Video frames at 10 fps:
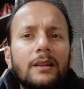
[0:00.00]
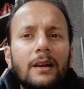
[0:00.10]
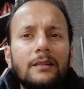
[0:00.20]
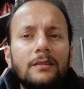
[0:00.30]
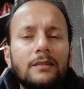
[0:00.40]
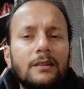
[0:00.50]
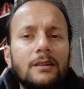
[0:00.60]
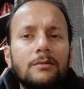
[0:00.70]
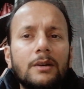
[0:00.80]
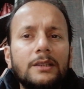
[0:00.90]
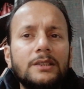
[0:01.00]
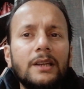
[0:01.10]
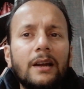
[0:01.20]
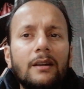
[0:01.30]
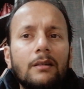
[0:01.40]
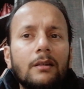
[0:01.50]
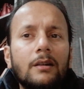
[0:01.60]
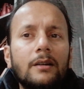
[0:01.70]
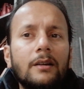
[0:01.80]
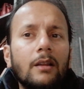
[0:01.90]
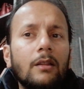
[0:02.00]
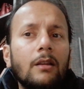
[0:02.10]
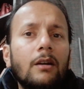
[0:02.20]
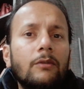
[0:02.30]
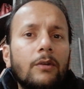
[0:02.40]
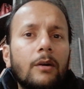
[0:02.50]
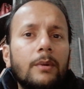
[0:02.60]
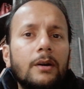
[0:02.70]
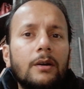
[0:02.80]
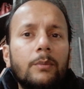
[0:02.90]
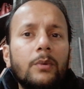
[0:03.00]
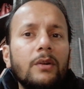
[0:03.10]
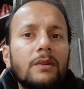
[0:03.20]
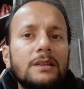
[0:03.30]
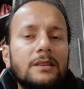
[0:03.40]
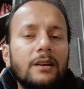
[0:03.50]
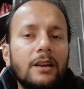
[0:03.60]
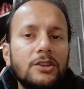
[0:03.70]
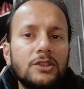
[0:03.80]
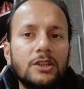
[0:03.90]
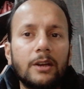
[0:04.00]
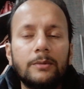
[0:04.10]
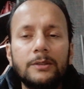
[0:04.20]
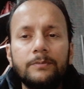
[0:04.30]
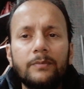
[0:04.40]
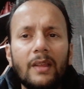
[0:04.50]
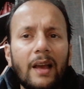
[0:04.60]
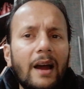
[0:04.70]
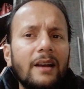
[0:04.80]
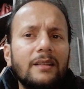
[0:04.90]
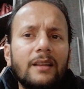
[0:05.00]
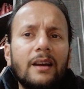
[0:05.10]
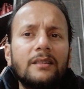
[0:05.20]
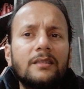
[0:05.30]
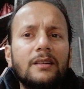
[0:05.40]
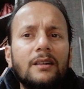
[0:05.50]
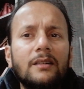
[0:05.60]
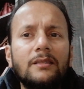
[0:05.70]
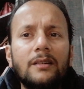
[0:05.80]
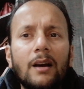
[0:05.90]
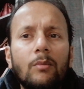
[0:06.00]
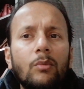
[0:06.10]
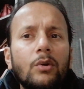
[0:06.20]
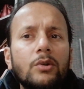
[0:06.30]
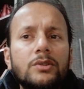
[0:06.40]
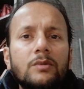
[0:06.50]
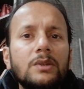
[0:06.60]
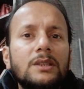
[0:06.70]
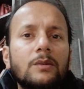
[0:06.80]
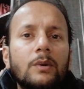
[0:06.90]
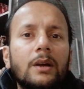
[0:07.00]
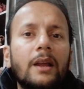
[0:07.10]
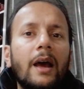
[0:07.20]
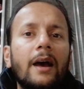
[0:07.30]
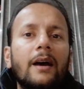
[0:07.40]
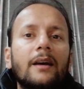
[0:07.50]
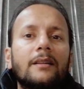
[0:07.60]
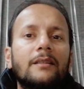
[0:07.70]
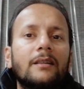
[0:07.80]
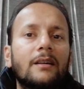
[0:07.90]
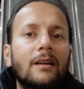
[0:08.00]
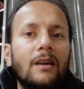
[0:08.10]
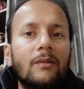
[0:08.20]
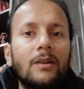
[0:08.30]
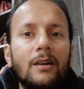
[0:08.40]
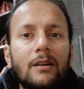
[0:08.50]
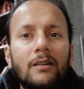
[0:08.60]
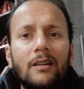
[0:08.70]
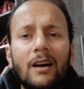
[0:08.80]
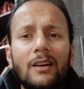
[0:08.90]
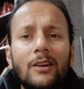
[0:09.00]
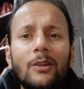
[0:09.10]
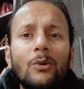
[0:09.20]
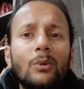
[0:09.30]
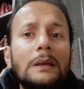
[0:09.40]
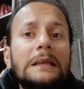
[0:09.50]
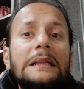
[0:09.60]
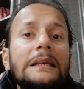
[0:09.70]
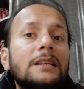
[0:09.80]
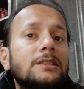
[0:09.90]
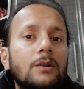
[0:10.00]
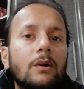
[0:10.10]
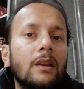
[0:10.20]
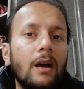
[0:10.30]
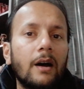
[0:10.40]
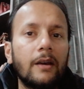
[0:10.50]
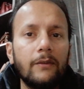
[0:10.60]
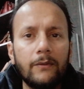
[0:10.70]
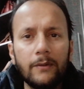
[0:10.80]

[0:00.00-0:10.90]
that uh, she had learned a lot from her previous relationships, adding that uh, her uh, most recent one had uh, given her a new lease on life.